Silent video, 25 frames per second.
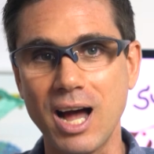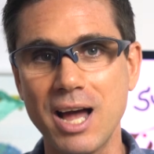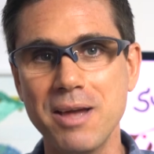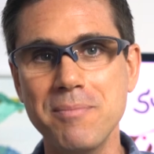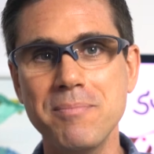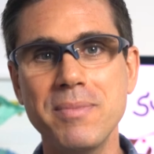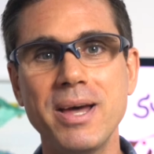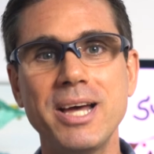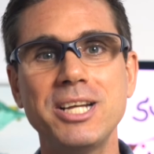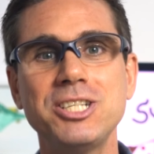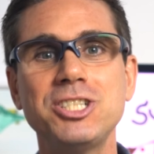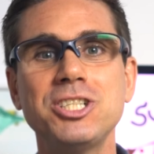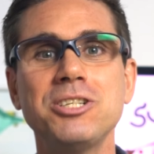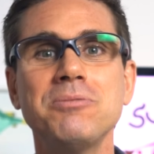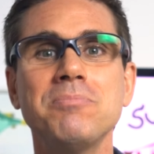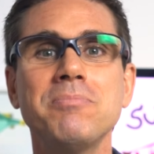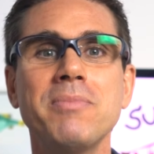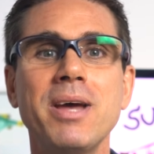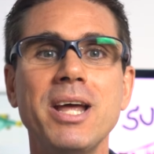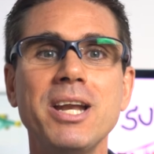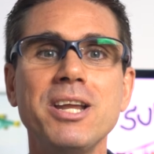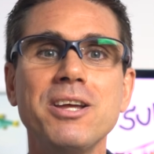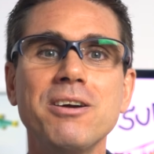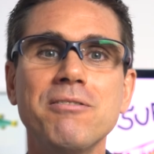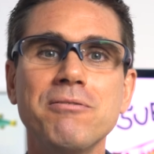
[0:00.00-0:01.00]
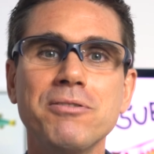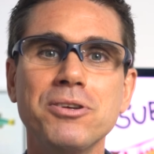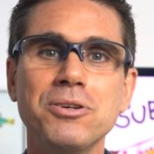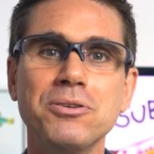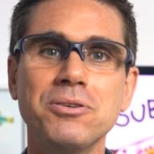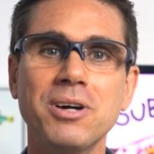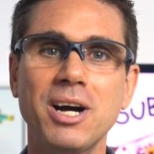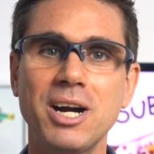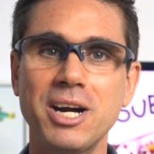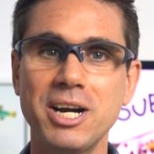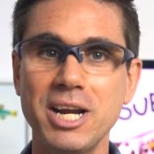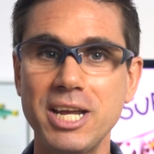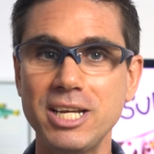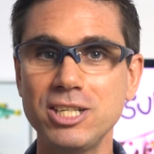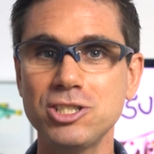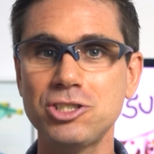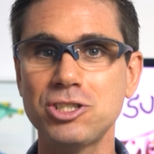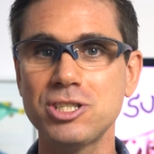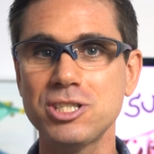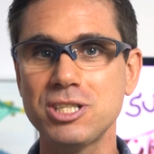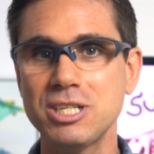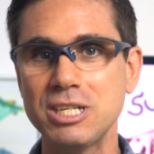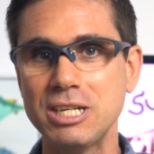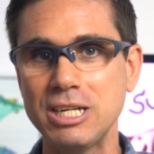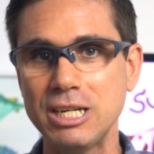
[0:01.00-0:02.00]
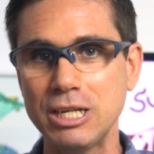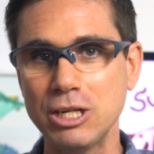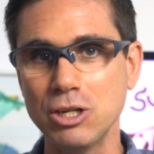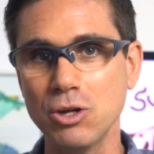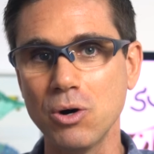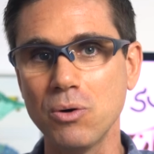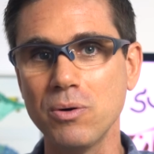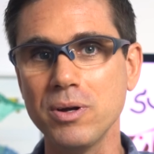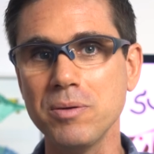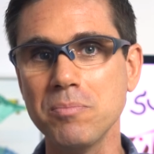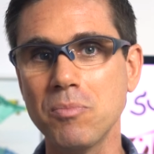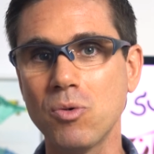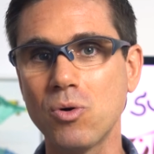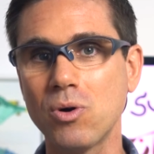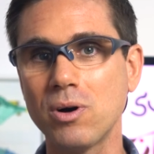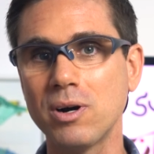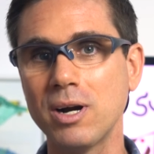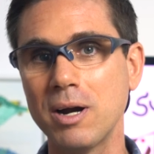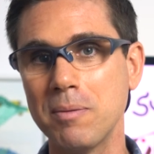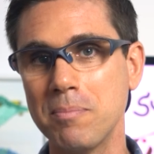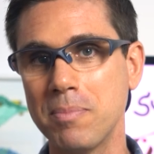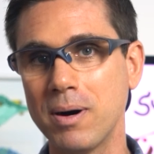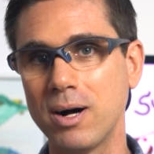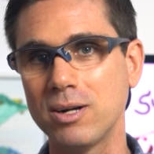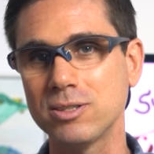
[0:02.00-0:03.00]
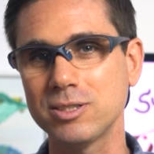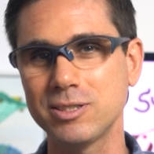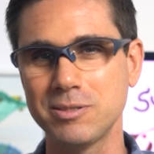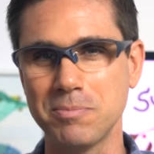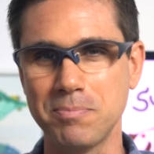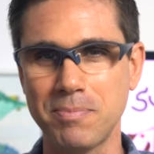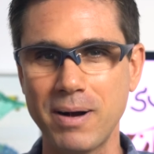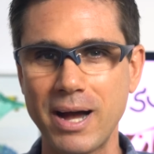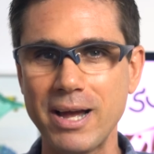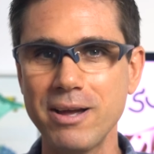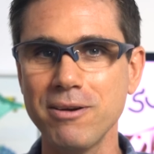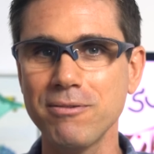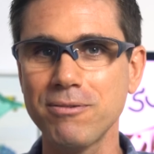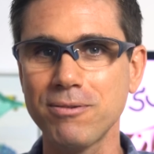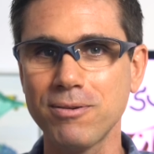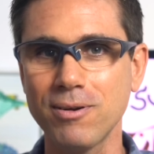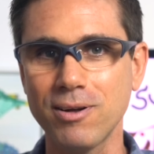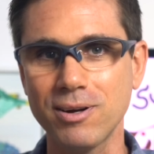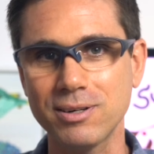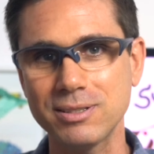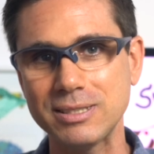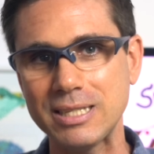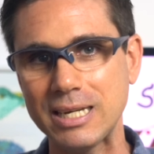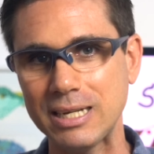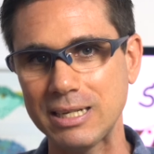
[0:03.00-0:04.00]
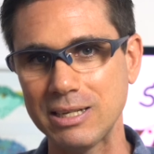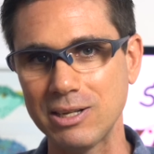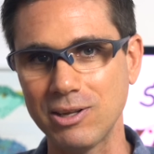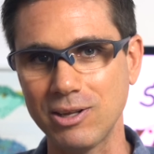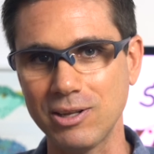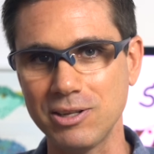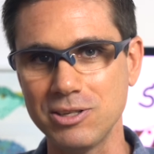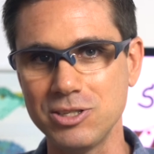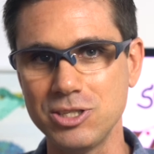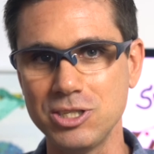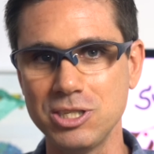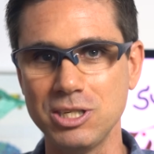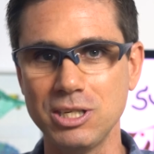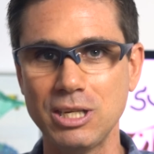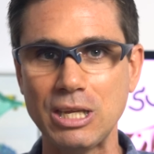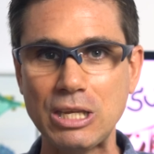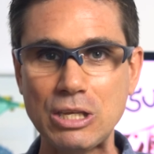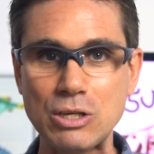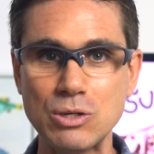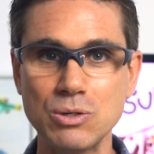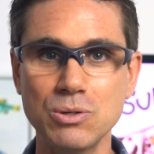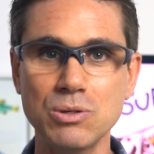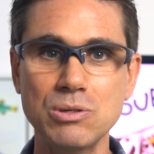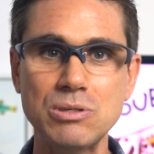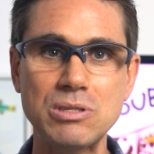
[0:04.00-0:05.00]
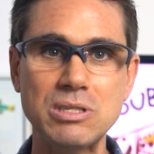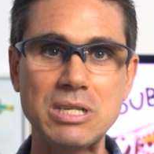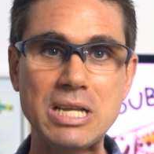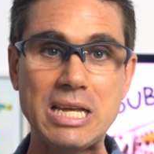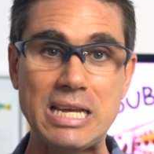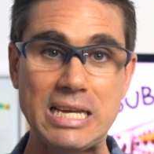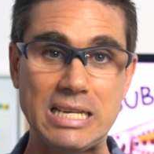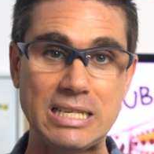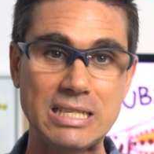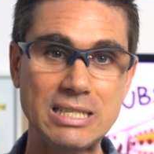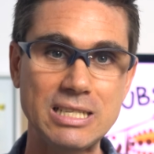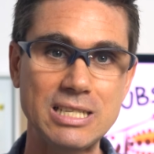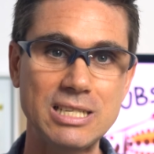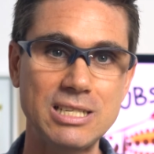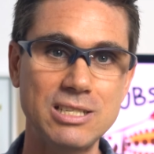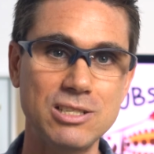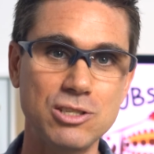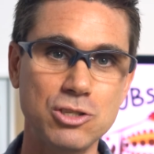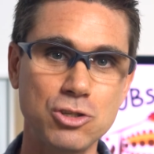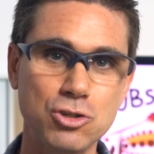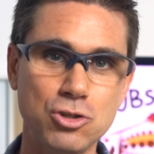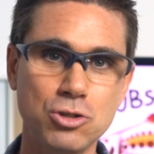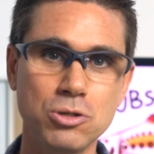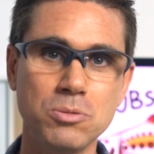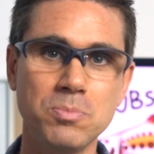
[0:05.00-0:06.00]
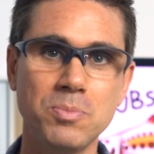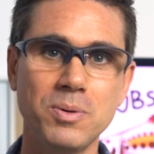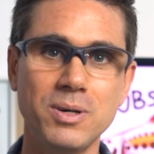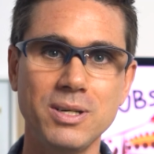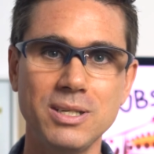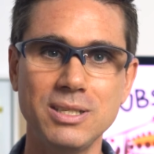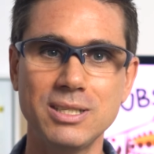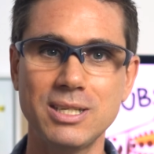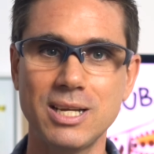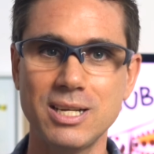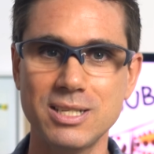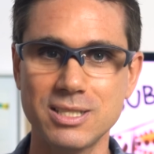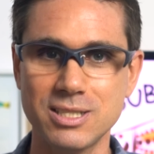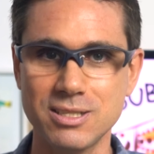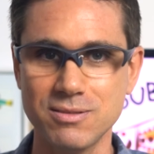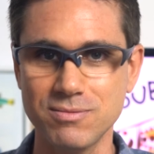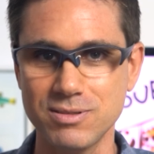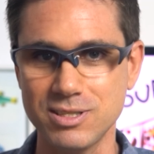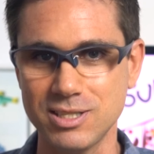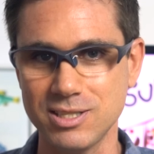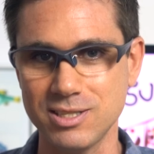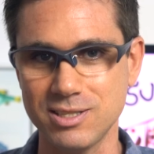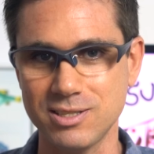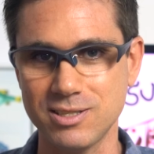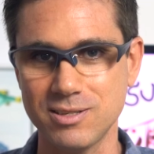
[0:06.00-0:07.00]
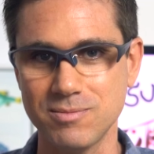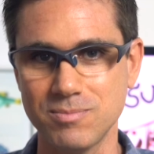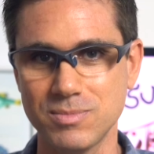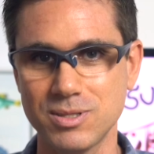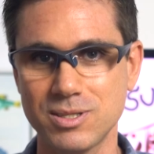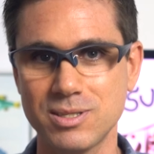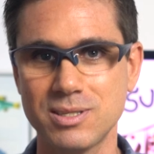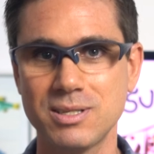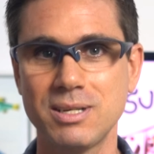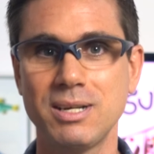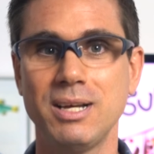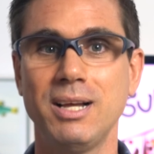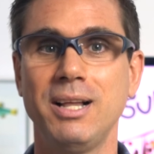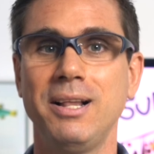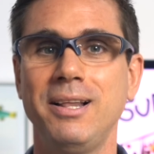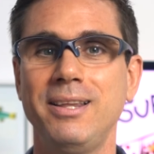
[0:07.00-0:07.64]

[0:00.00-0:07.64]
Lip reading: I imagine many of you are interested in knowing more about the biofloc technology used in these super intensive systems.